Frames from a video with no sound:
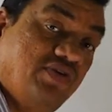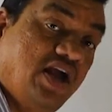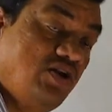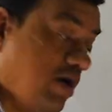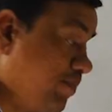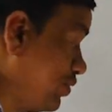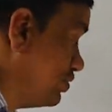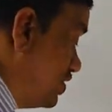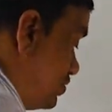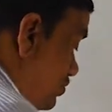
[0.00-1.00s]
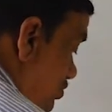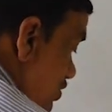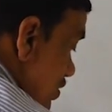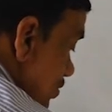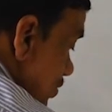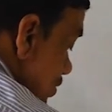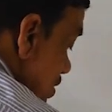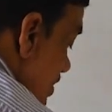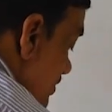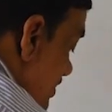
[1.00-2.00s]
value approaches to 0,
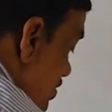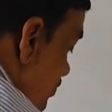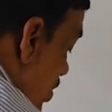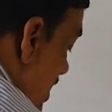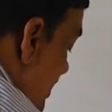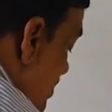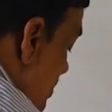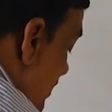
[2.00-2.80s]
this point is a